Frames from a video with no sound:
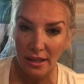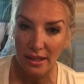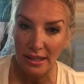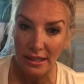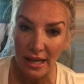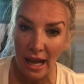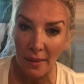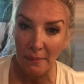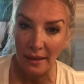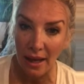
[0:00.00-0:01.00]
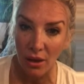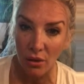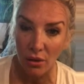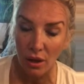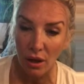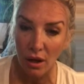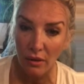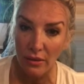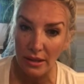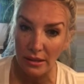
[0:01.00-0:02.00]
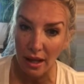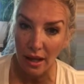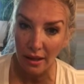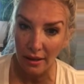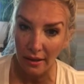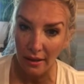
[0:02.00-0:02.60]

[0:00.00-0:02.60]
snapped me out of this lie.